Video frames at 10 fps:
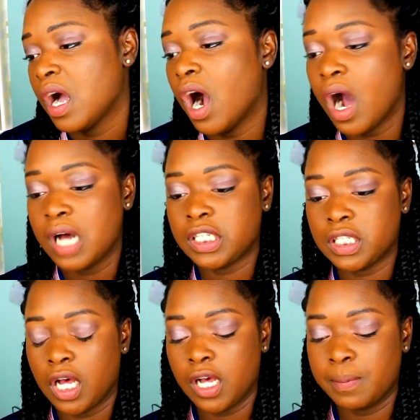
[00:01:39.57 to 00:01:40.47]

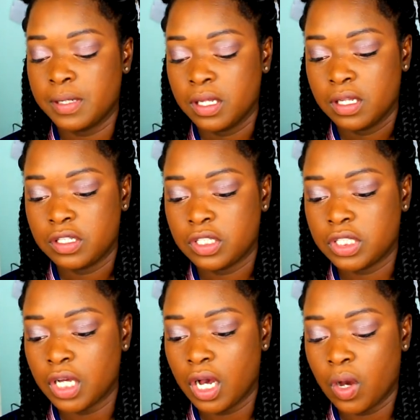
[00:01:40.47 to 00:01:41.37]
awesome.
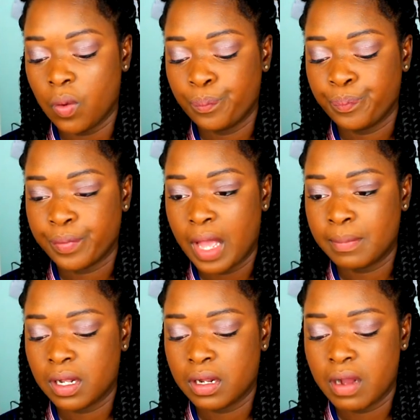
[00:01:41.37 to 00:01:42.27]
So
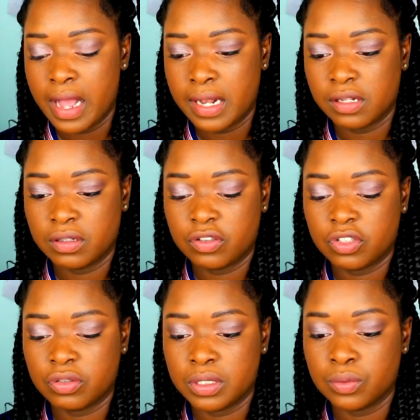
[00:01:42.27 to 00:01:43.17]
I'm gonna go ahead and
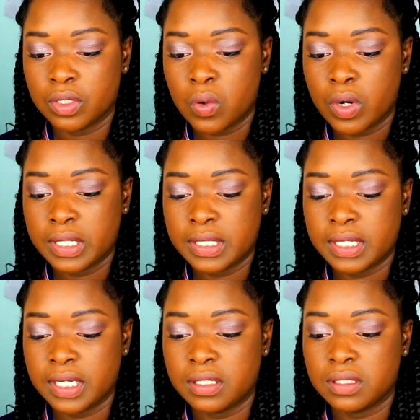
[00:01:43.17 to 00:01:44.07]
screen record
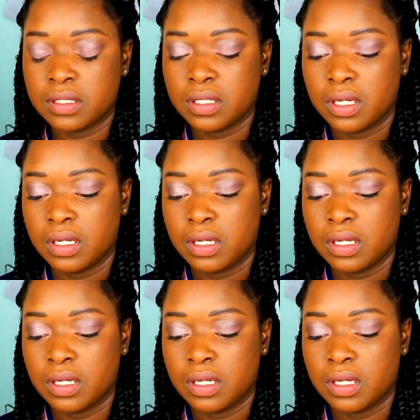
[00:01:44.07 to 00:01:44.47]
this.